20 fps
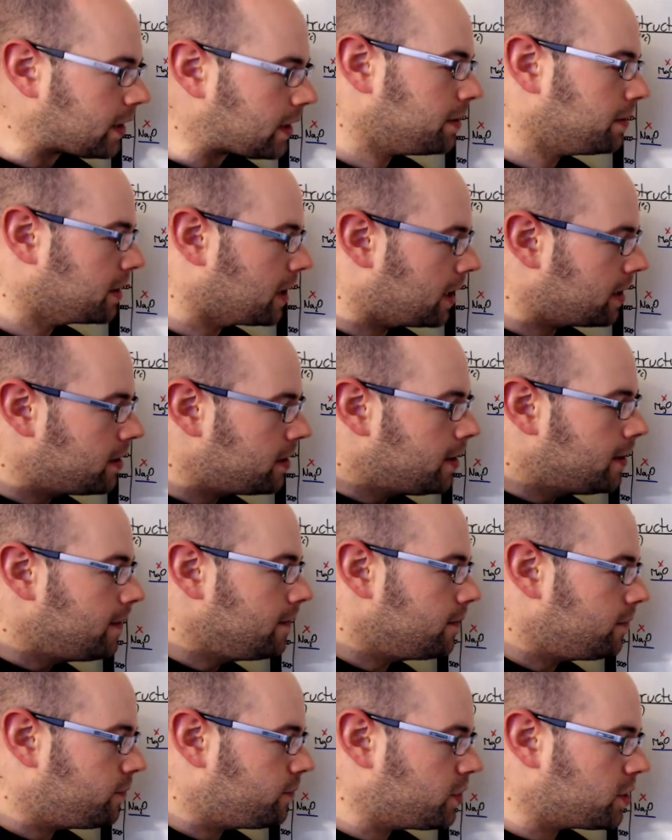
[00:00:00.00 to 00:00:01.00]
Okay, if
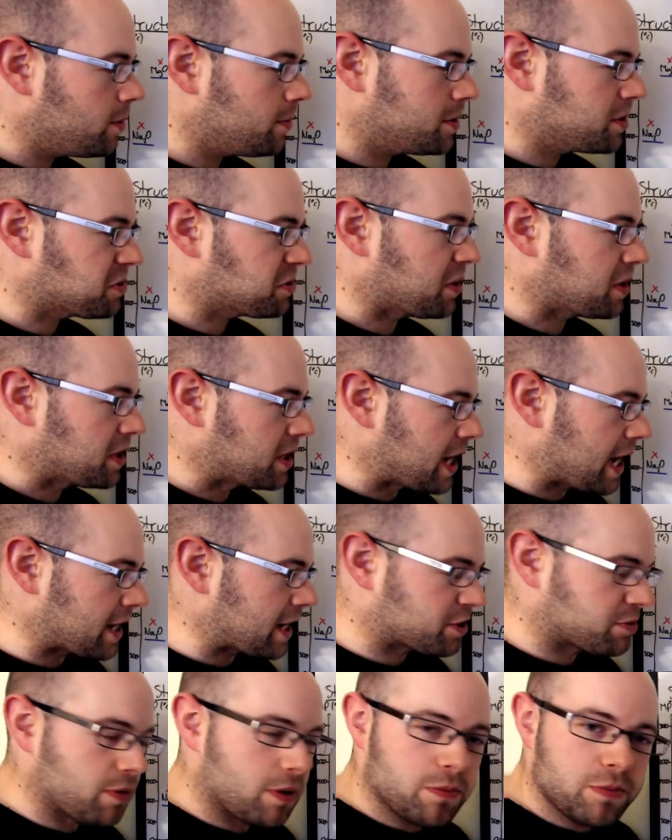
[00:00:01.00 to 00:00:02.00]
we go on to our
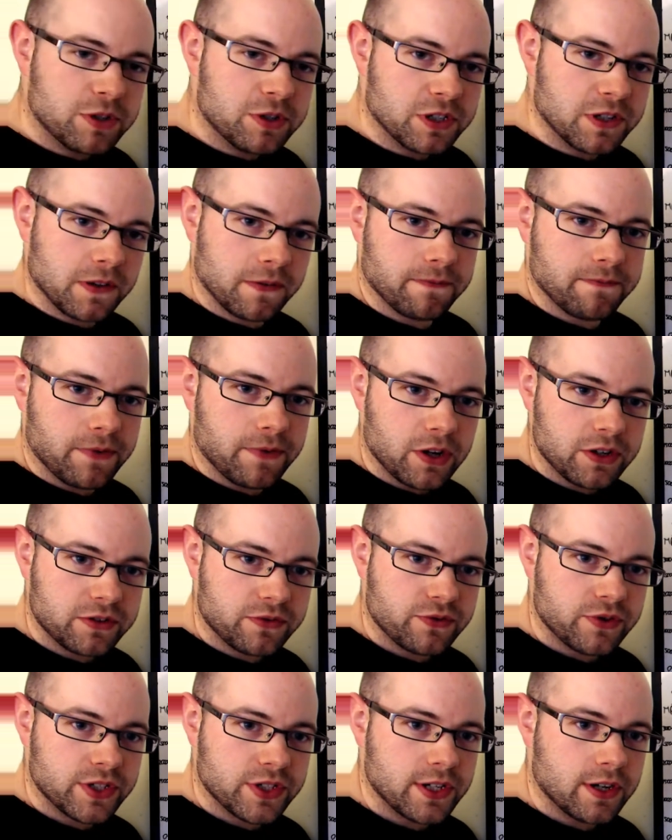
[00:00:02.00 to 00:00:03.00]
next one, which is
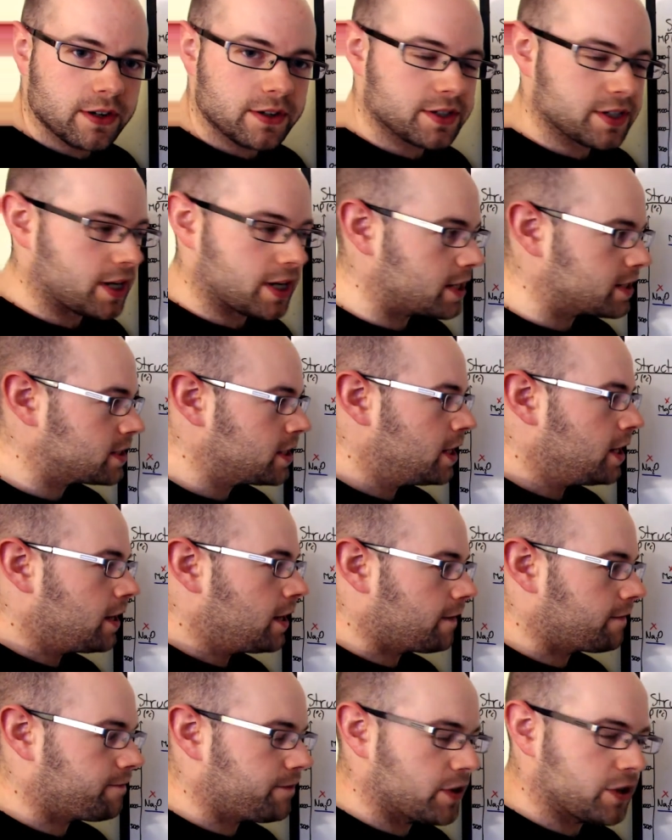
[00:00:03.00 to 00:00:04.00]
phosphorus oxide,
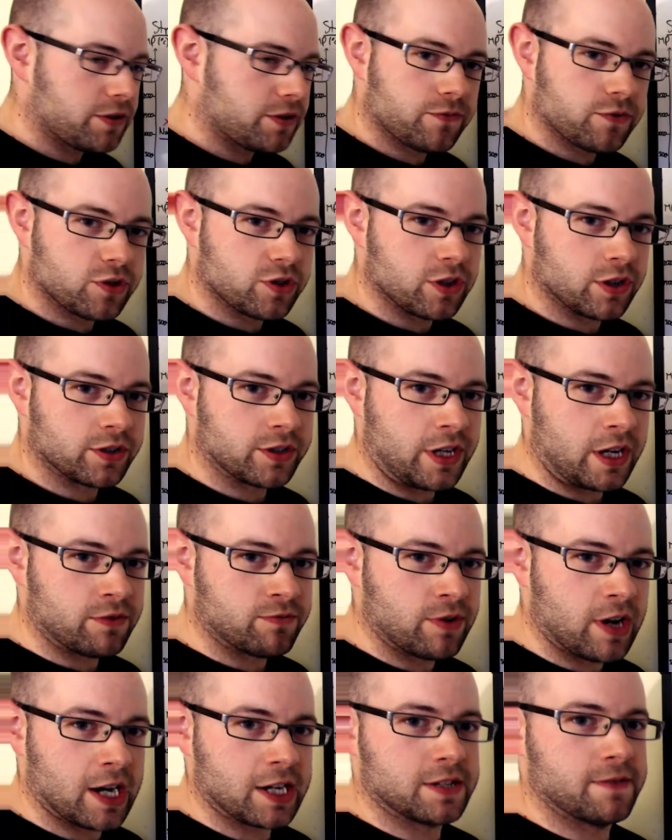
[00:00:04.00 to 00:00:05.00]
and phosphorus oxide
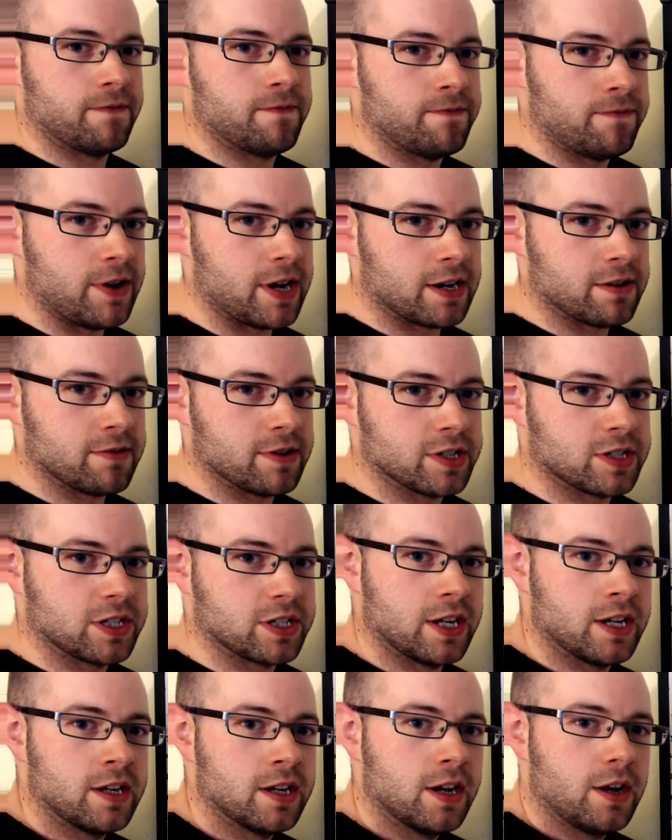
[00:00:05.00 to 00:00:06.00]
reacts
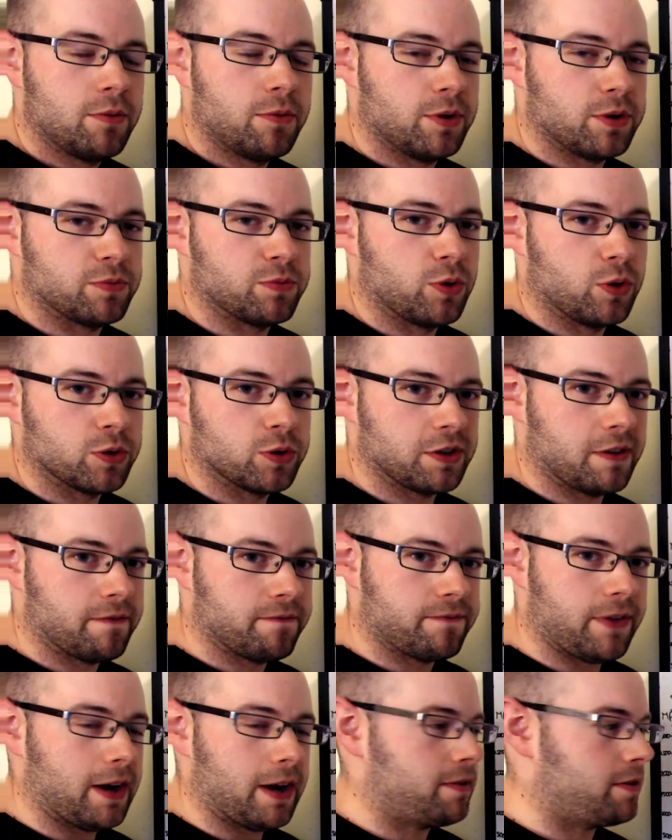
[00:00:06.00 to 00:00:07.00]
vigorously with water,
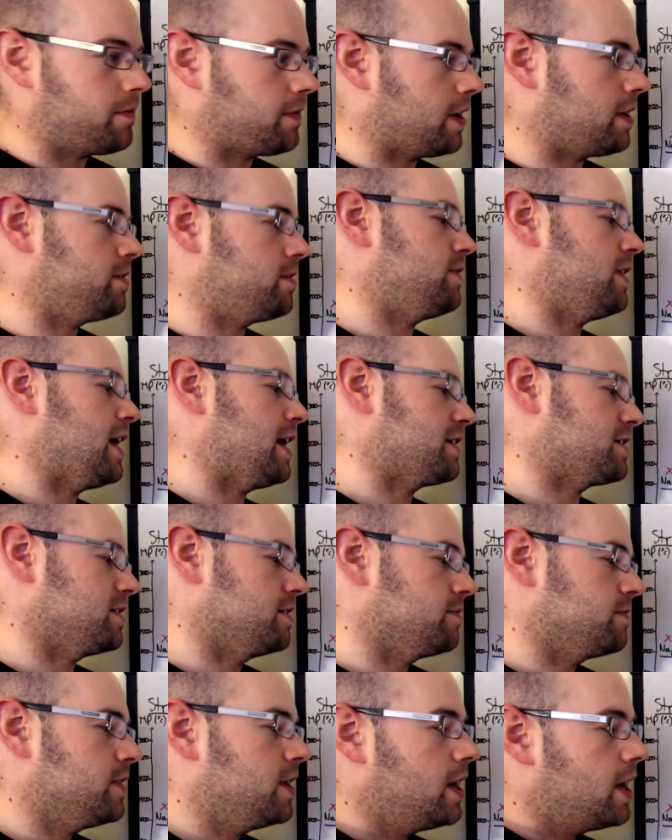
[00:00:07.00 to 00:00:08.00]
very
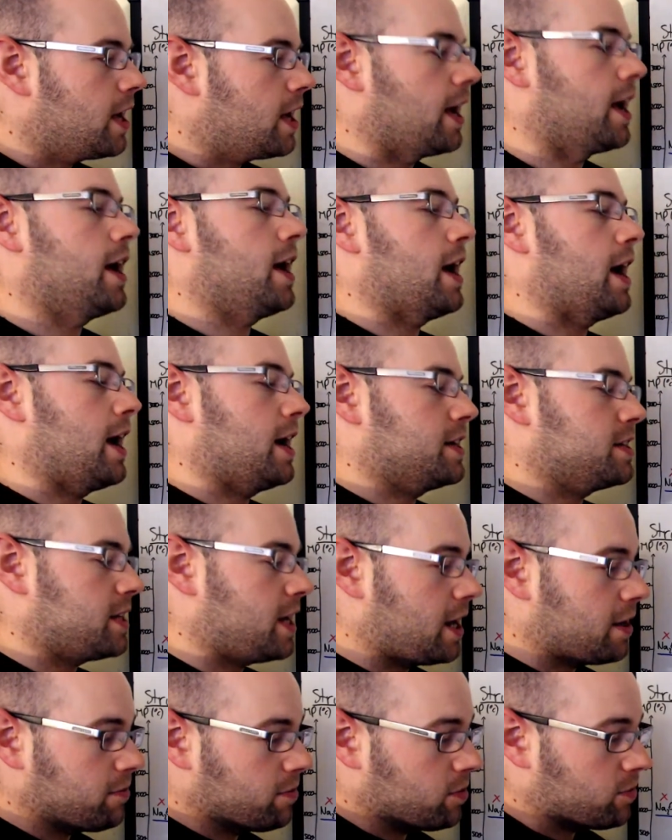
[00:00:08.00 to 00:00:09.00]
reactive, and
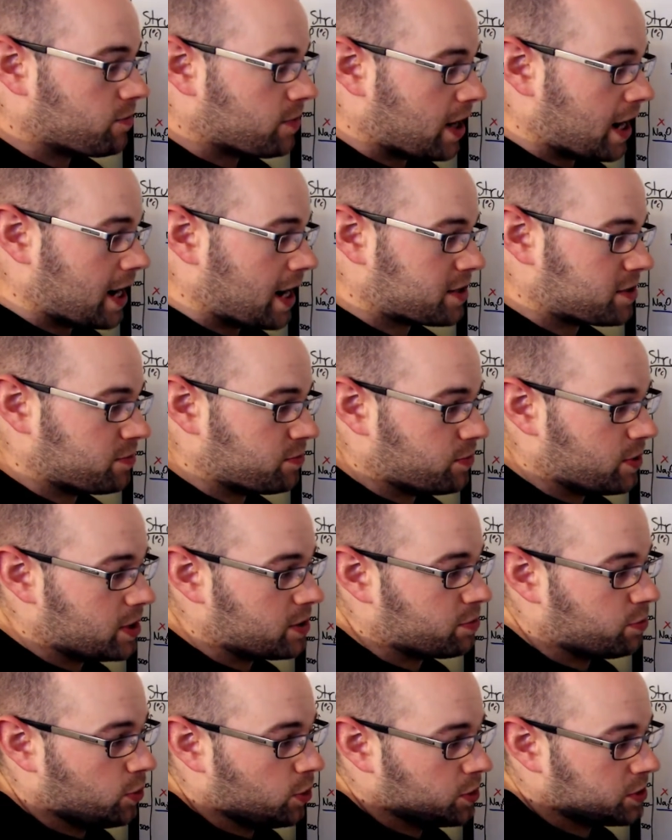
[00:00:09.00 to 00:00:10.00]
it will react
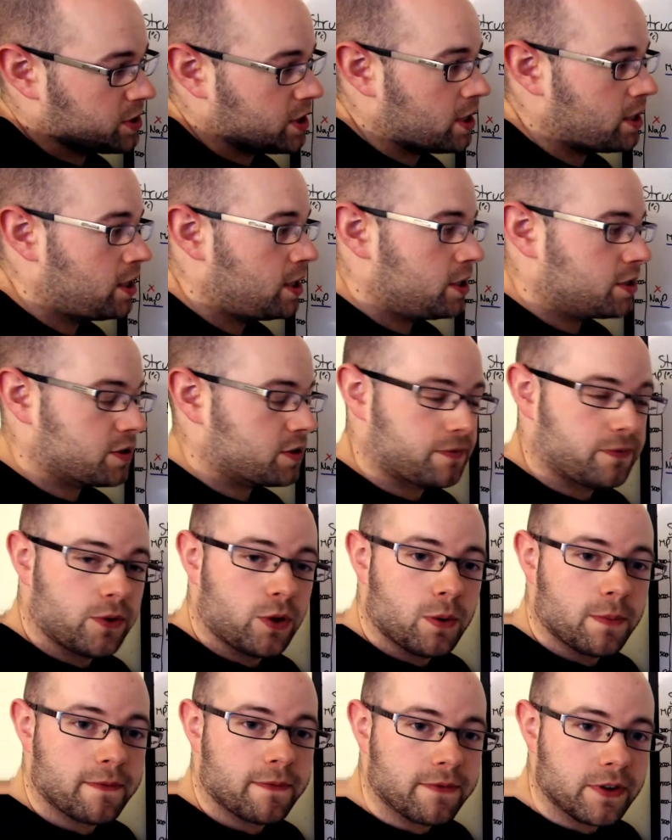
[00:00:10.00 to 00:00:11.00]
with water to
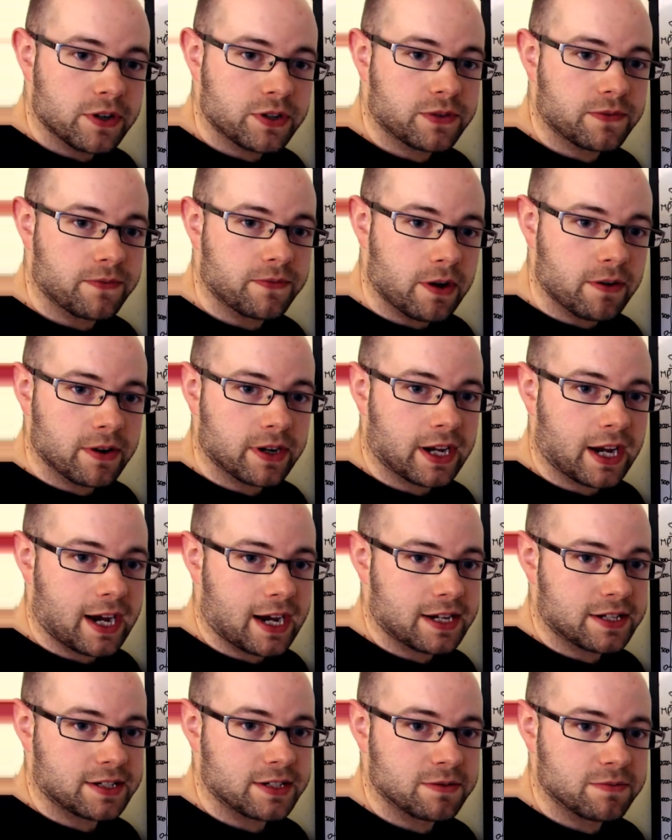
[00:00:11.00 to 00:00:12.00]
form phosphoric
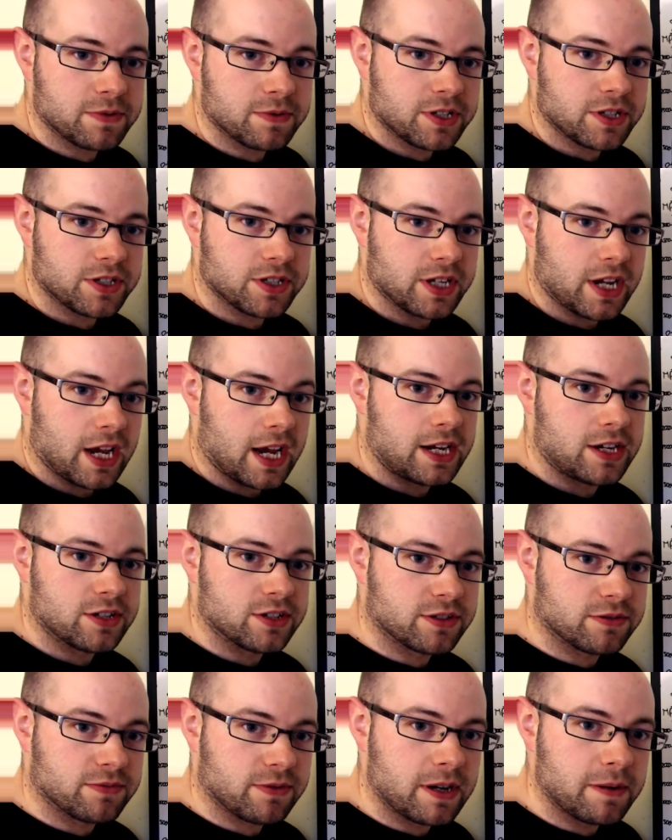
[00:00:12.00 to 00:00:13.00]
acid, which is
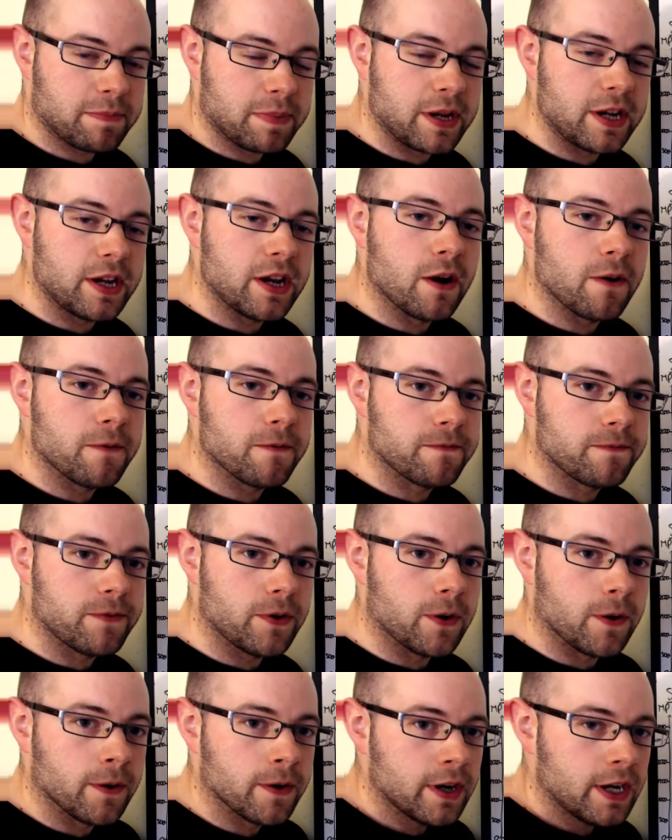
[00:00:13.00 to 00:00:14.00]

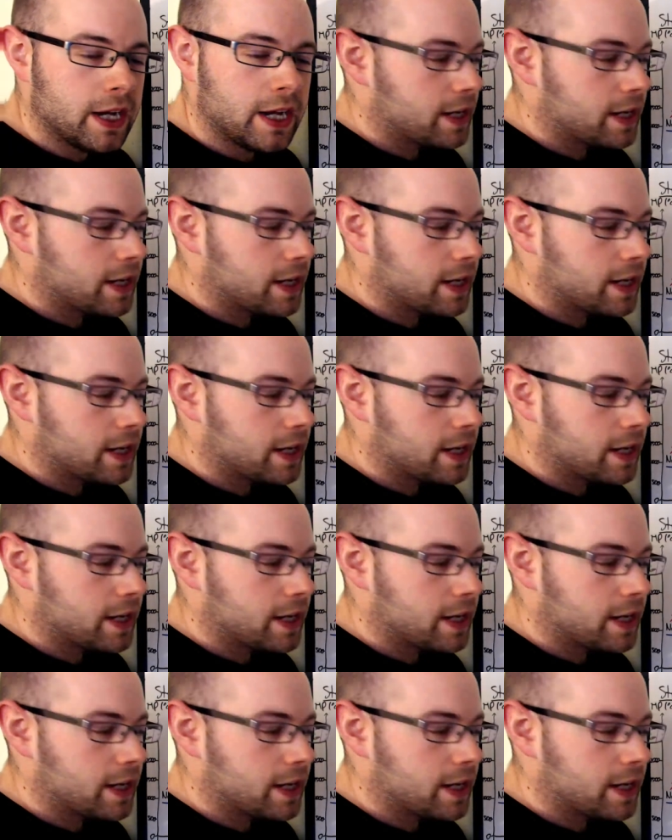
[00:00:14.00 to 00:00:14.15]
H3PO4.